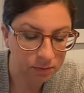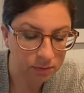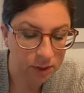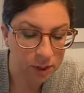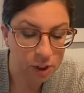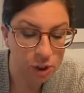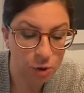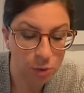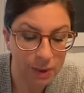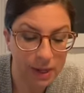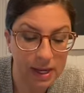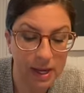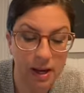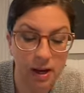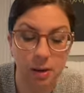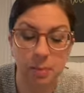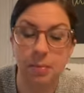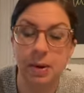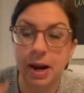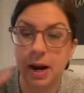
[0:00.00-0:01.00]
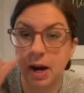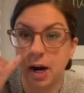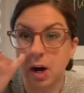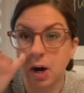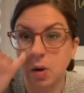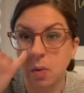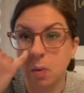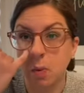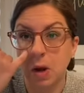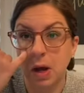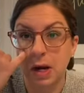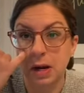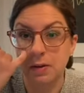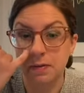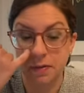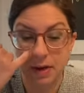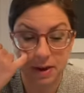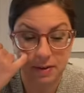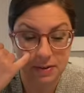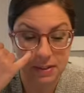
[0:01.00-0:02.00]
So we can compare 1
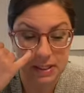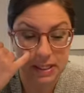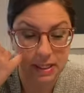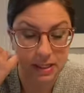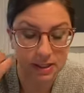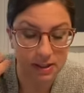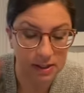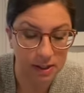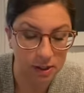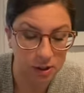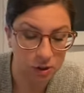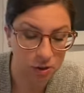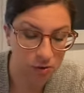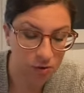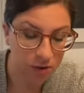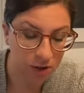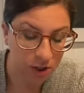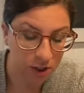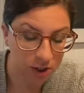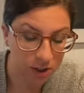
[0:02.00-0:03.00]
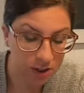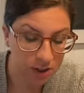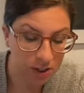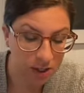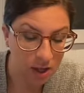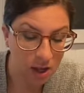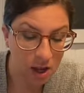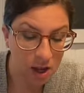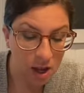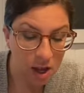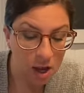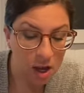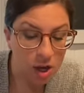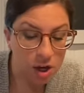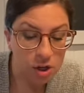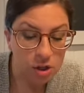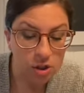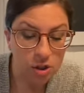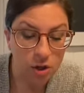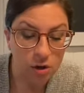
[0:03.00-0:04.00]
5/6 and 2/3. So